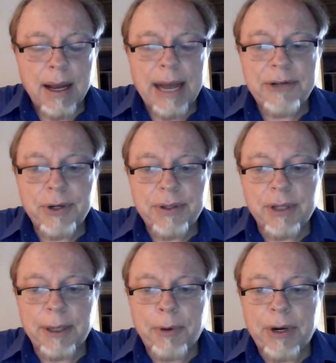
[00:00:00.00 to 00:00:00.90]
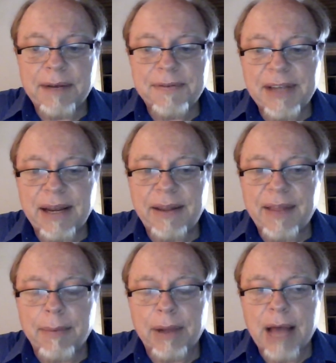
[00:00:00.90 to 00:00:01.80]
I took the liberty of sending
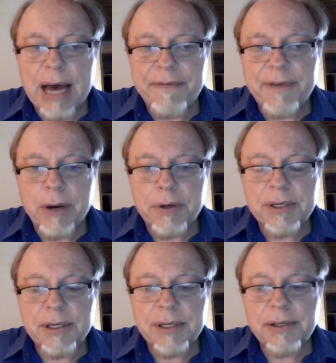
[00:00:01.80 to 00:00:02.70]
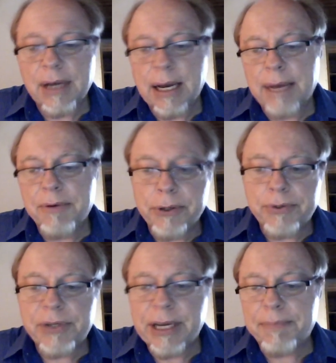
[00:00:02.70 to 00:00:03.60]
them a lot of notices,
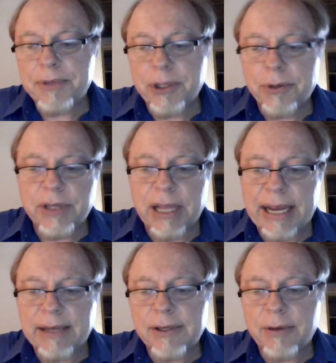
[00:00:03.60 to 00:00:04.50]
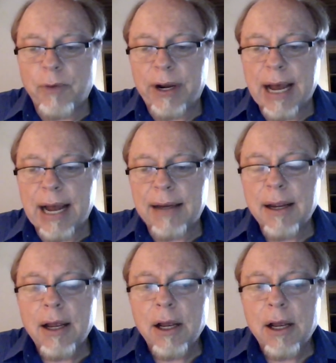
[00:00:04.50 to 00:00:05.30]
news tips, news links, and whatnot.